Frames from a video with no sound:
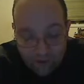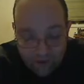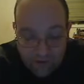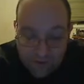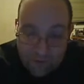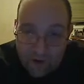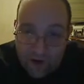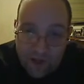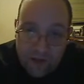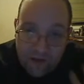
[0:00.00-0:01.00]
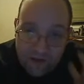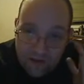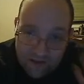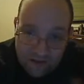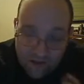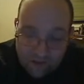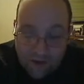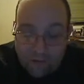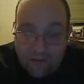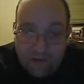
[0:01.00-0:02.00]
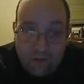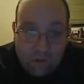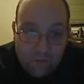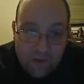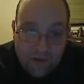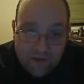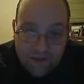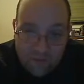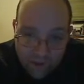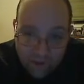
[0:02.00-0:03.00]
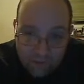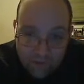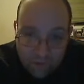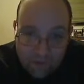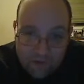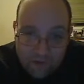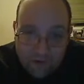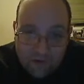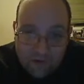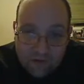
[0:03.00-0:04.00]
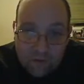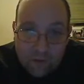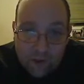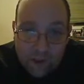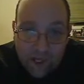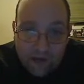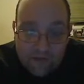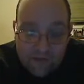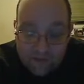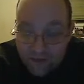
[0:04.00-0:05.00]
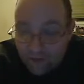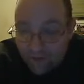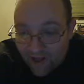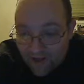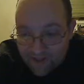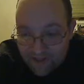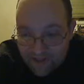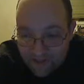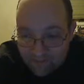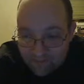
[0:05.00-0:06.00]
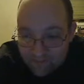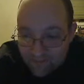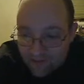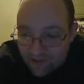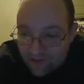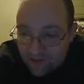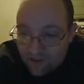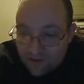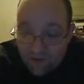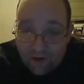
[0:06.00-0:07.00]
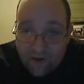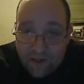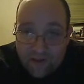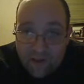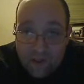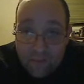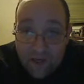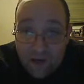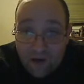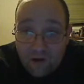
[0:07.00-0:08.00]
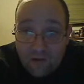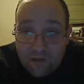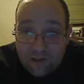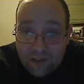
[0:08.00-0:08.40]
we can do is pray you know, go to the Lord with it, and we know the Lord's gonna gonna work it out. So anyway, guys, like I said, if y'all need anything, let me know.